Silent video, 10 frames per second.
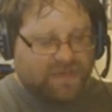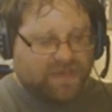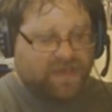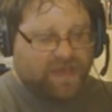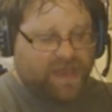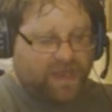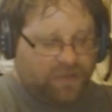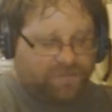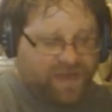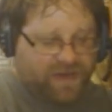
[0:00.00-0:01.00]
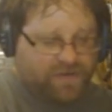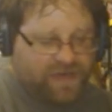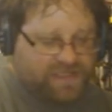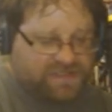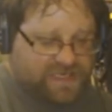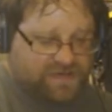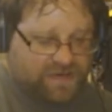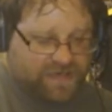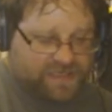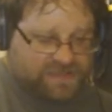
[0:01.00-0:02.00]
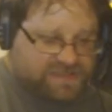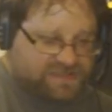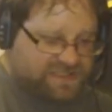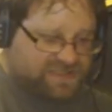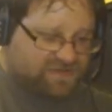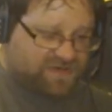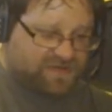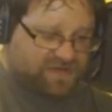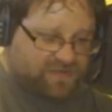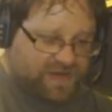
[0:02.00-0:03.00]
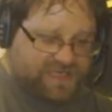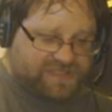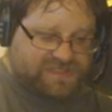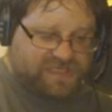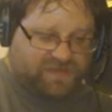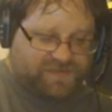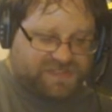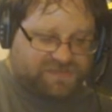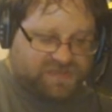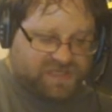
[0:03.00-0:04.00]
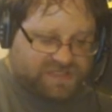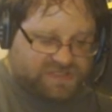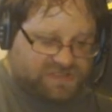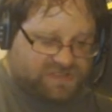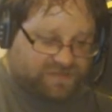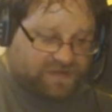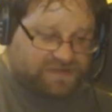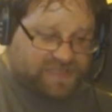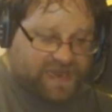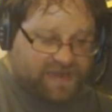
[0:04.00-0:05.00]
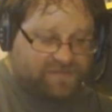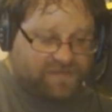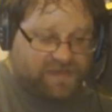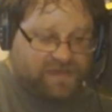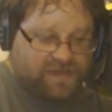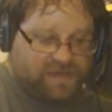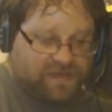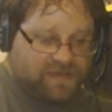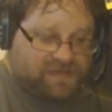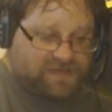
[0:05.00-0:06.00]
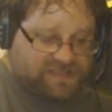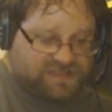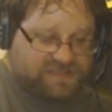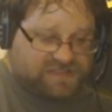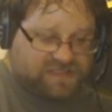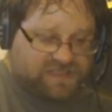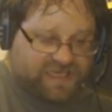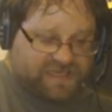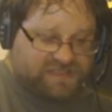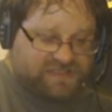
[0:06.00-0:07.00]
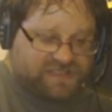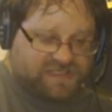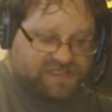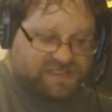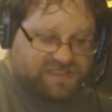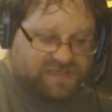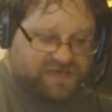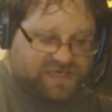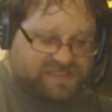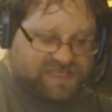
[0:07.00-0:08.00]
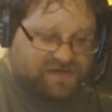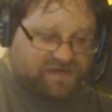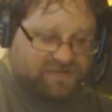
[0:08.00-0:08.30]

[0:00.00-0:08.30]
Hailed by critics and audiences as one of the greatest television productions of all time, this collector's edition DVD set of The